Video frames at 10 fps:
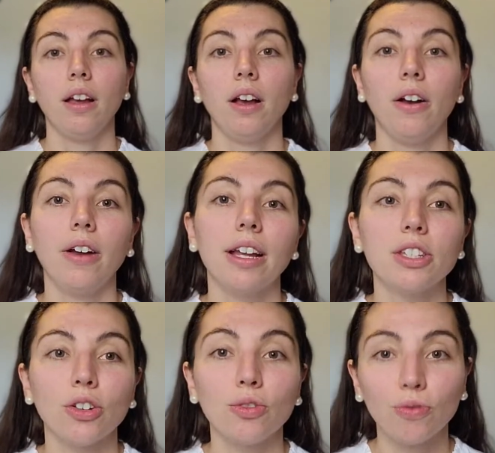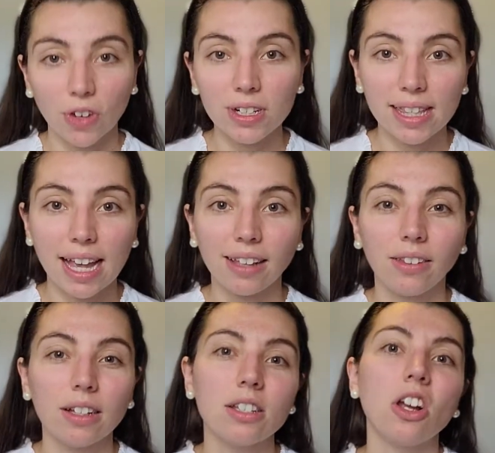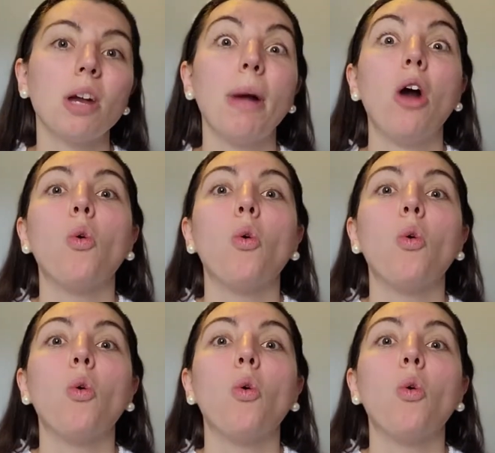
Okay, so first thing, let's talk about